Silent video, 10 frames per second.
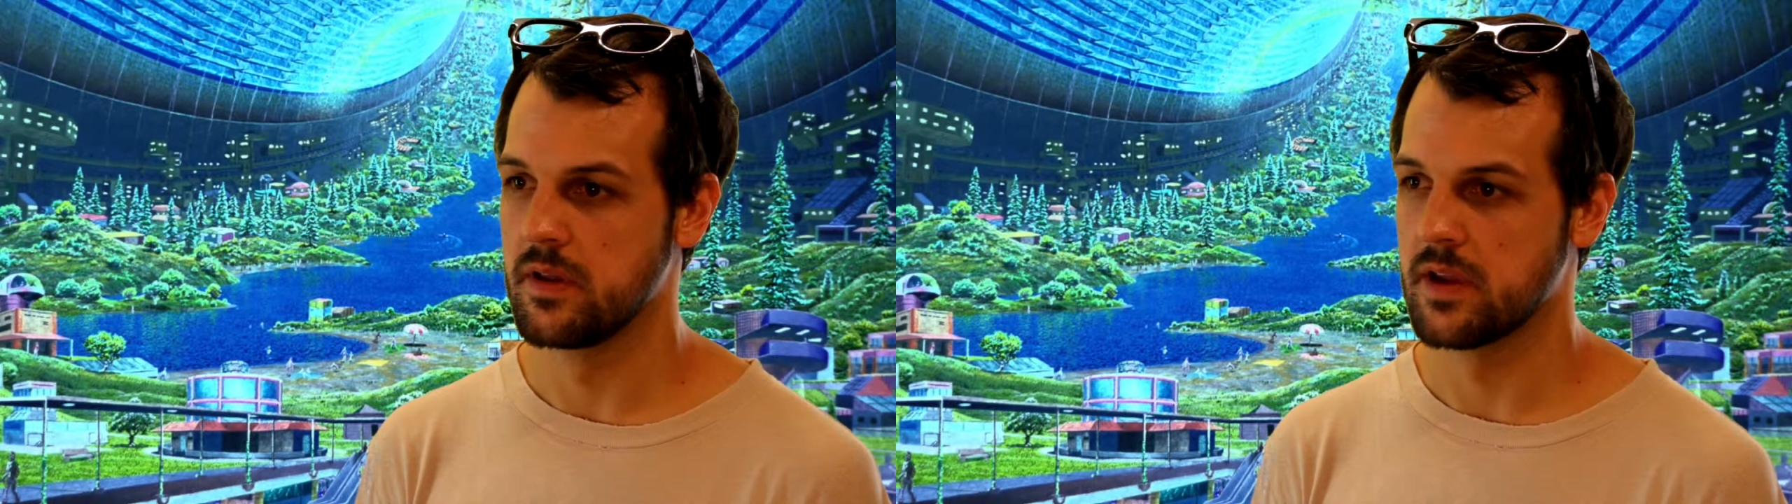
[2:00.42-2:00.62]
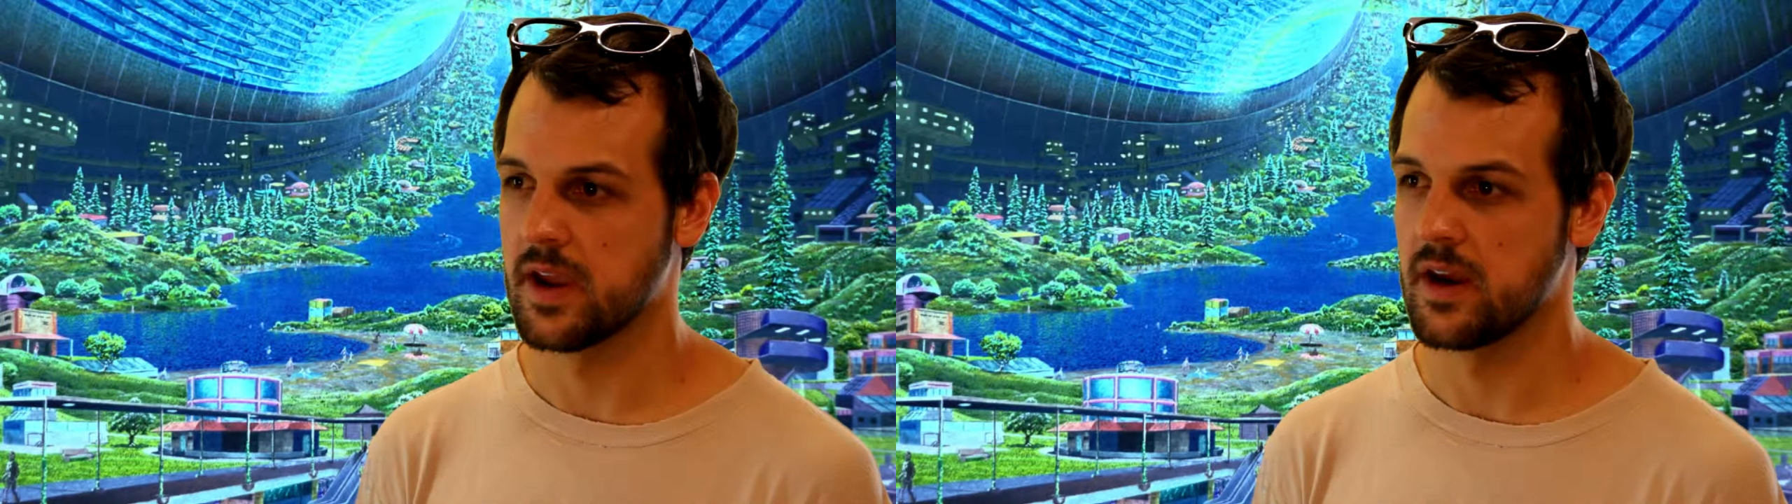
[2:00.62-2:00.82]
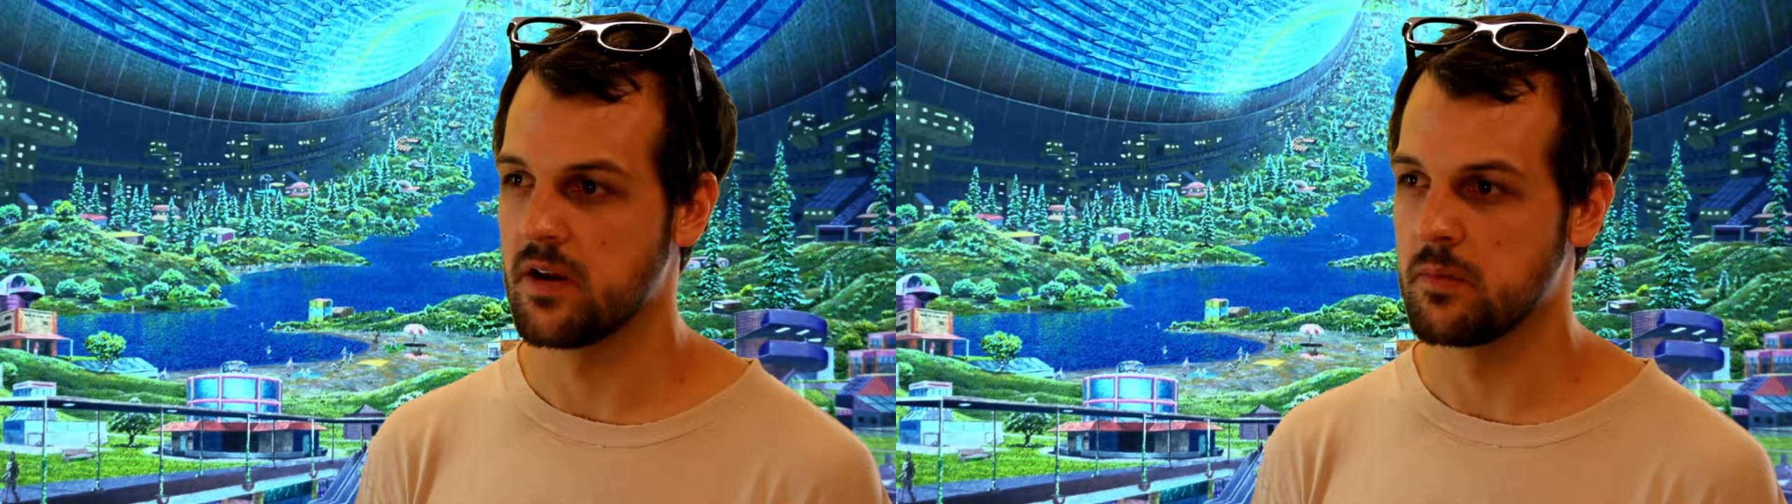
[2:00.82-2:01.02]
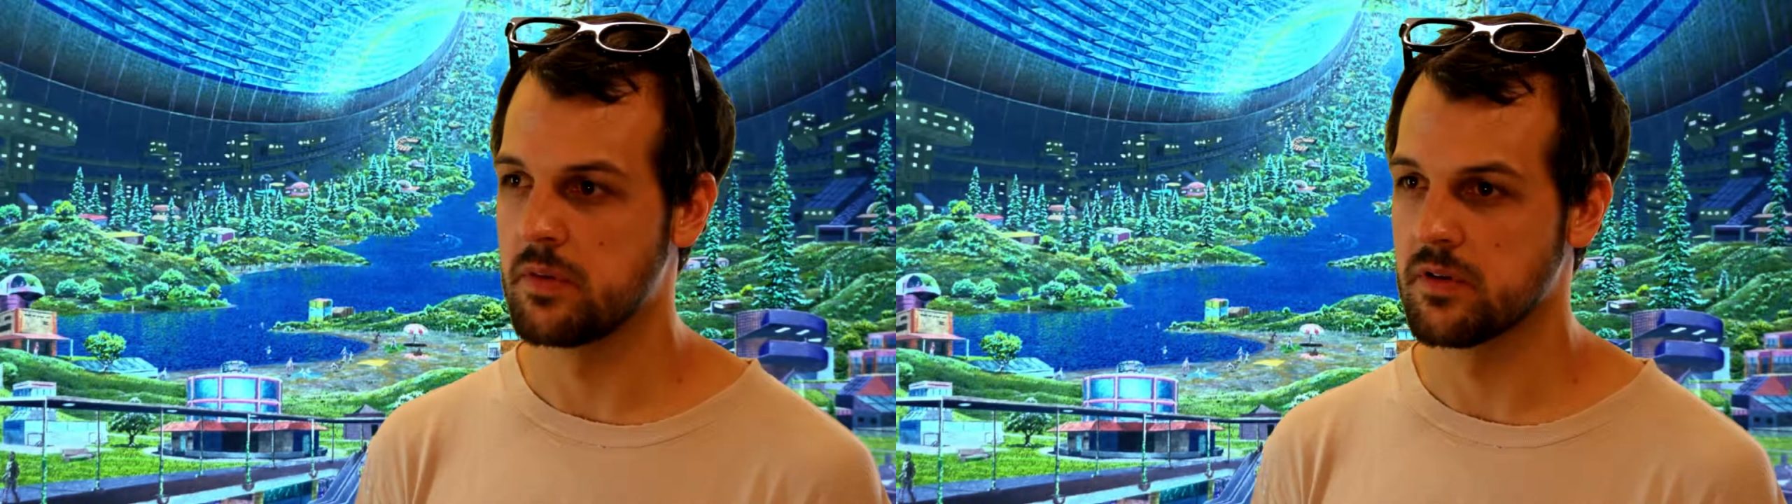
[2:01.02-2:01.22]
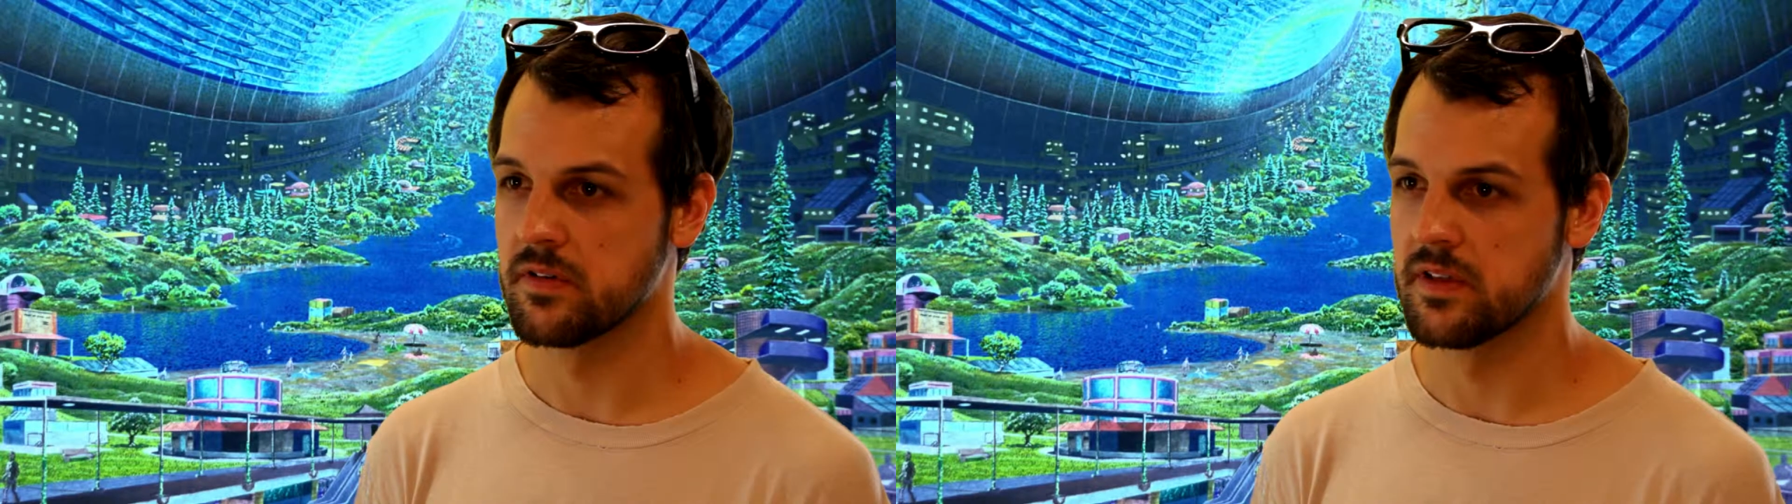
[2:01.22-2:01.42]
it kind of all
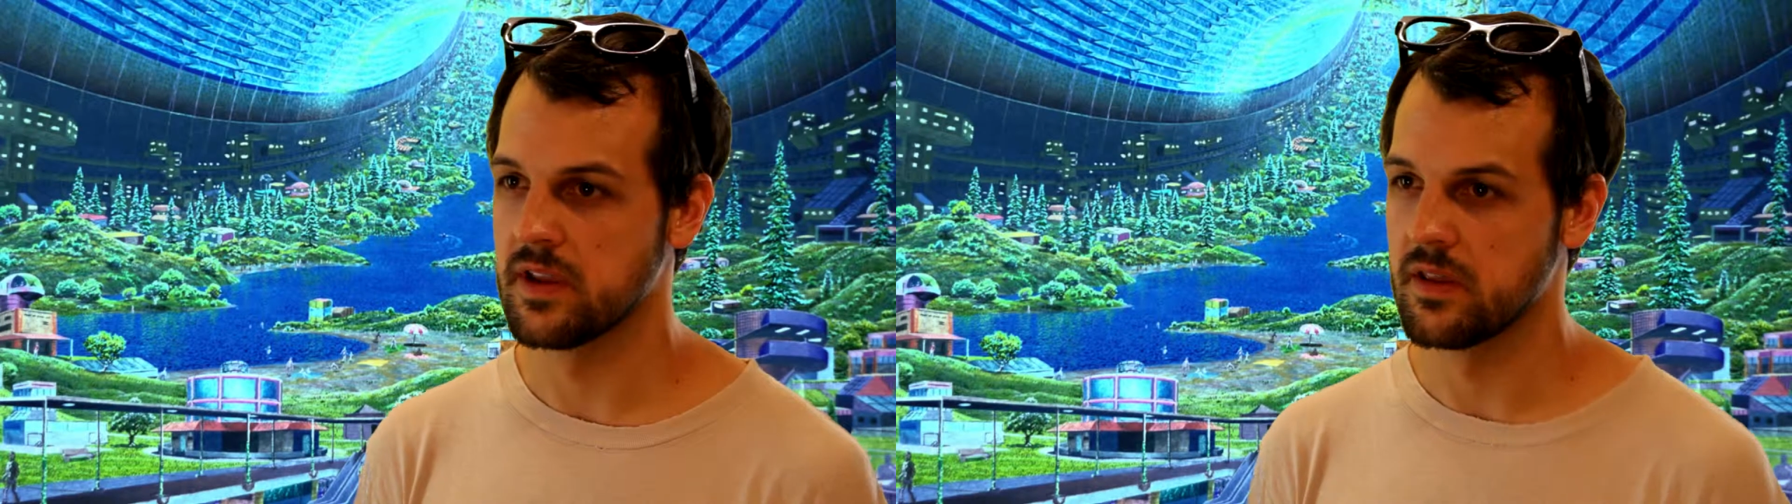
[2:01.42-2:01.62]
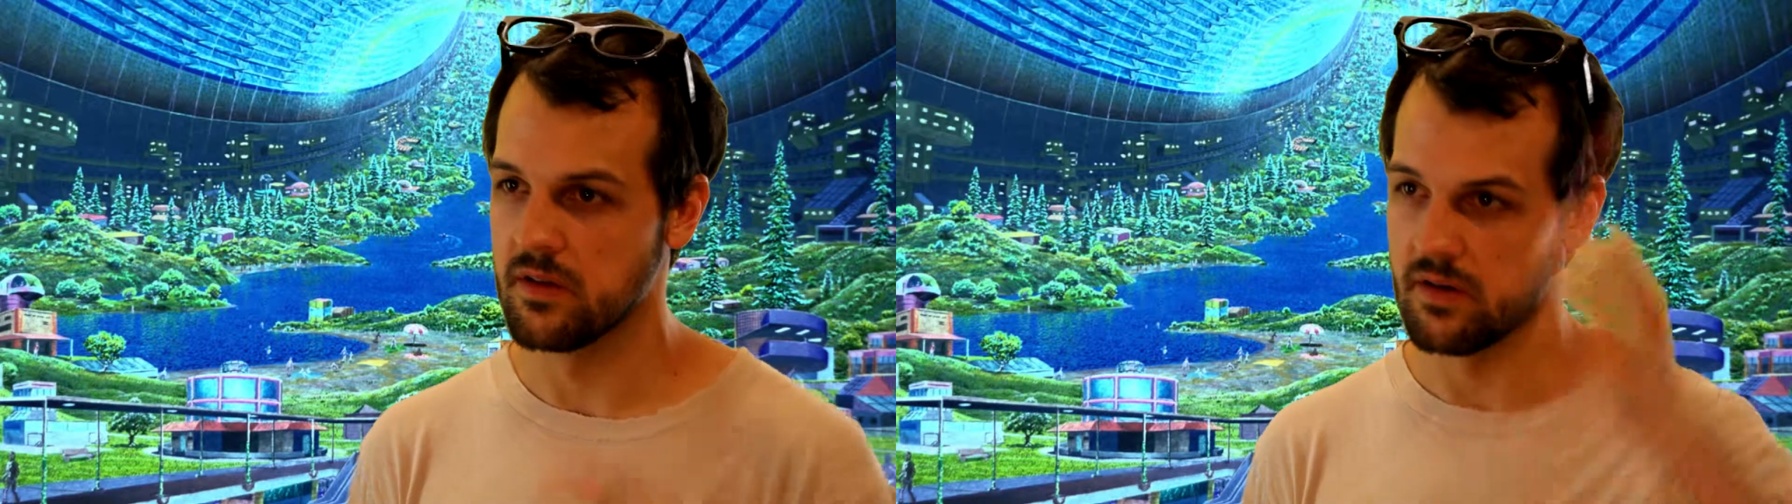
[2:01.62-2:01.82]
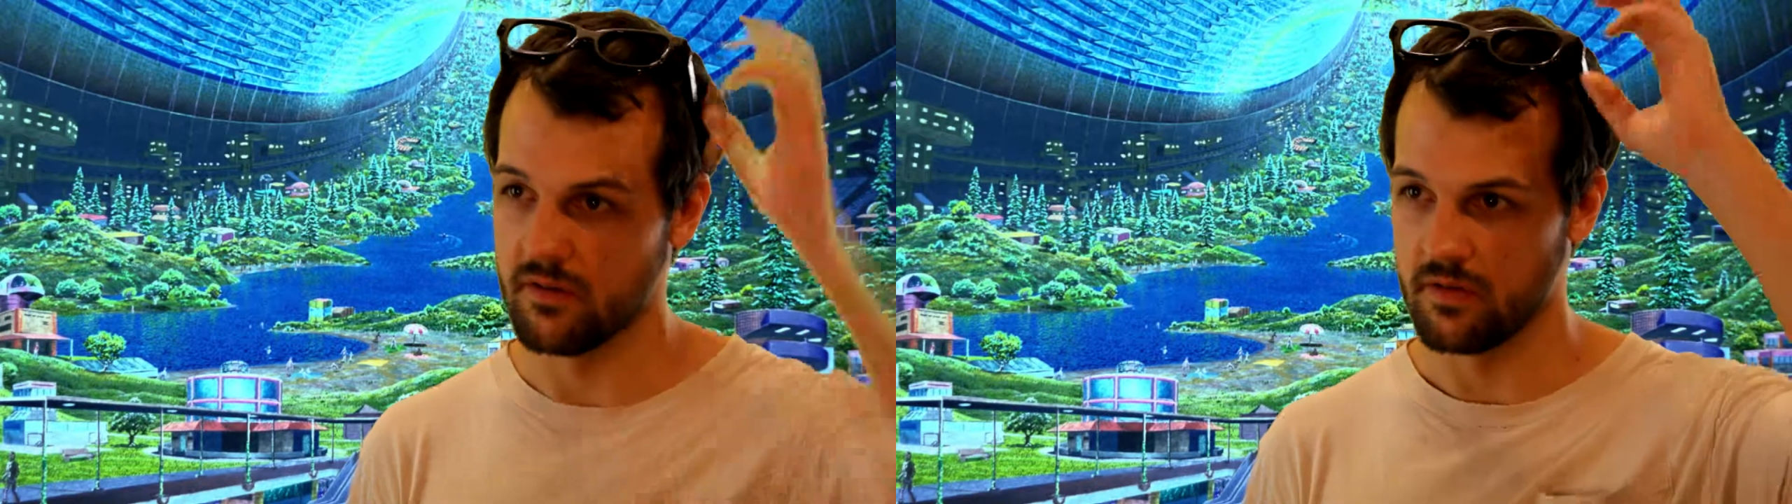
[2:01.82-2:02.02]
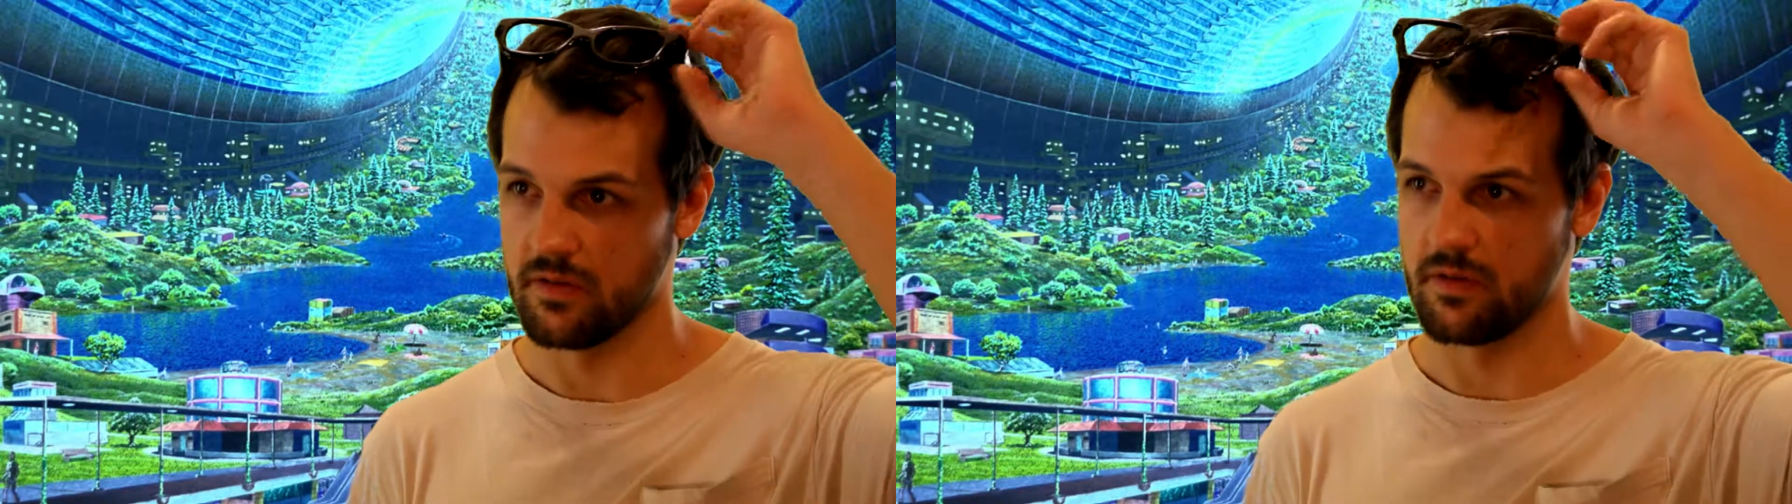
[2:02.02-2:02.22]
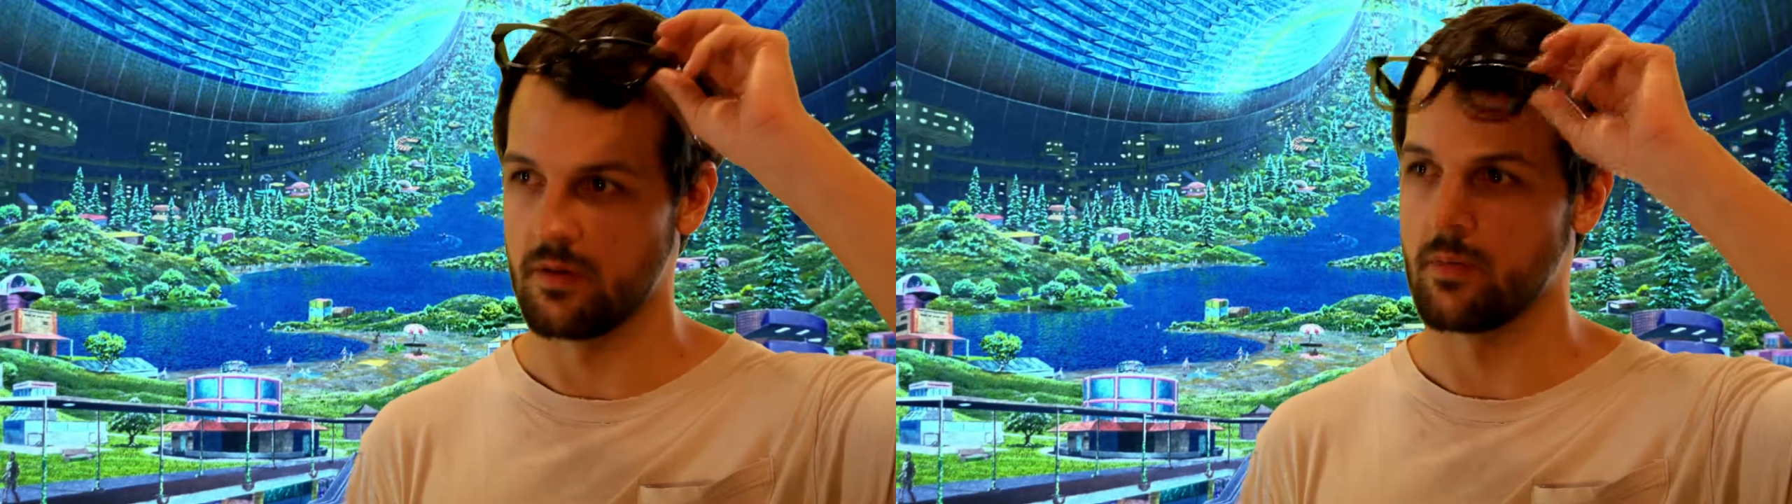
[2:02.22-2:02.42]
blurs together after a
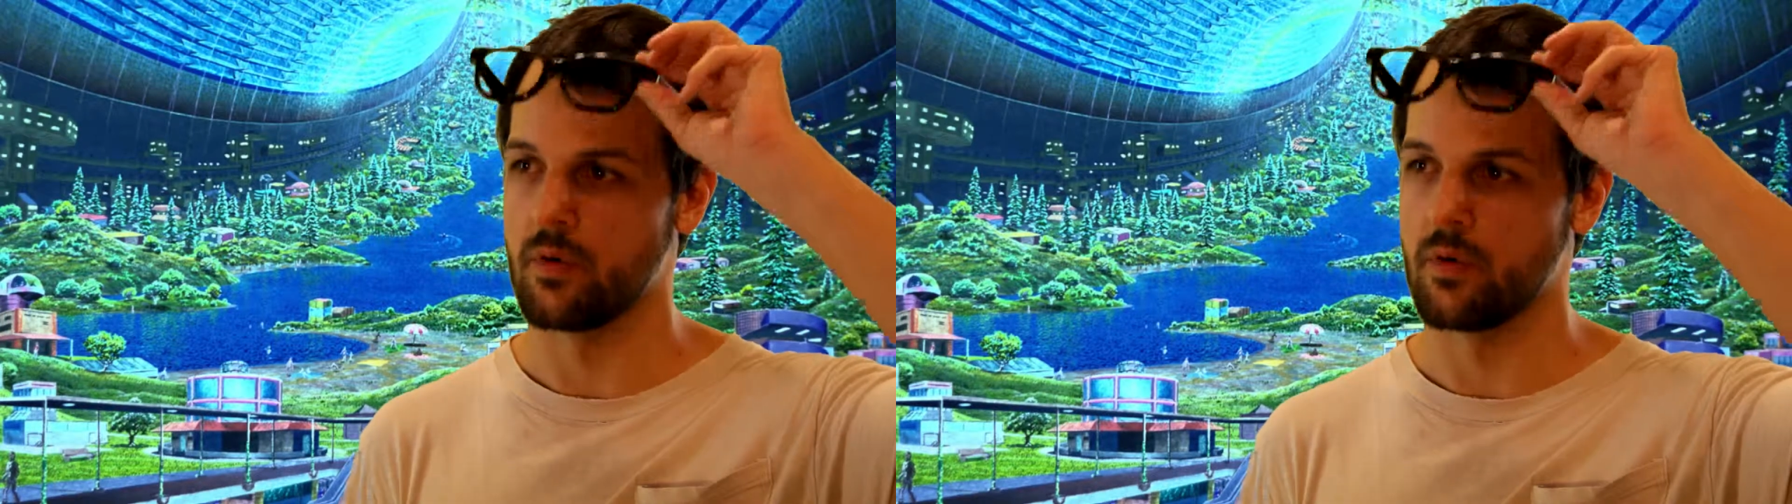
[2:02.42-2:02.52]
certain